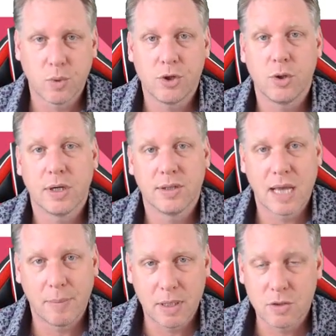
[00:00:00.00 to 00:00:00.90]
which you can
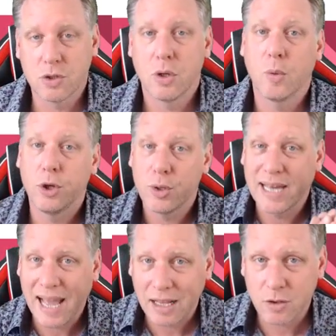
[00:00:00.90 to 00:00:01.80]
tap into, and what you
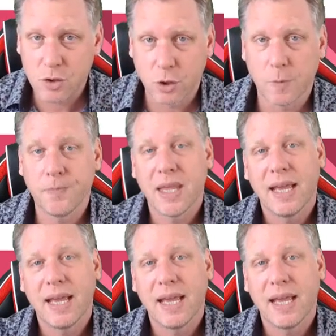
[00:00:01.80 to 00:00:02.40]
can do